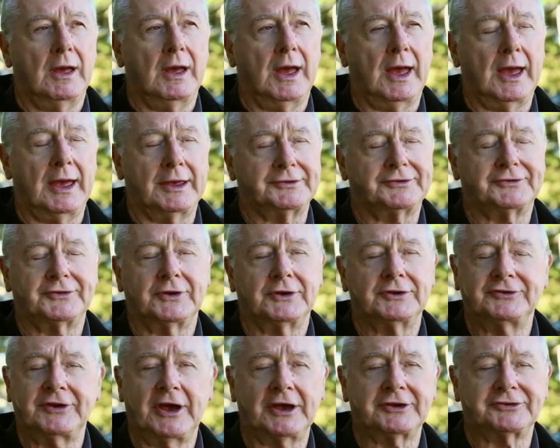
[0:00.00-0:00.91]
as
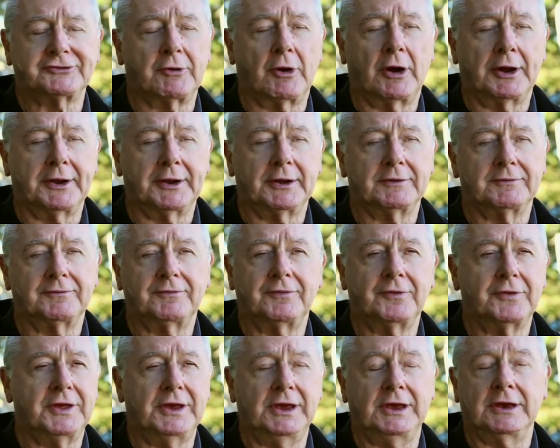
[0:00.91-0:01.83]
jazz writer
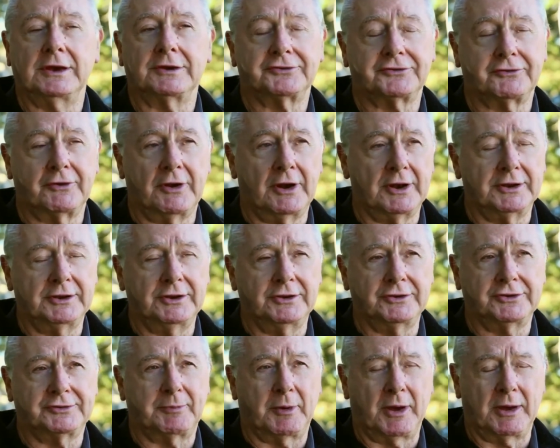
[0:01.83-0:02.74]
for the Australian
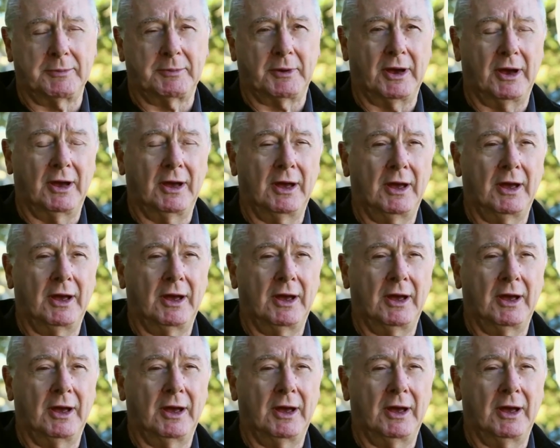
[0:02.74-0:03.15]
newspaper.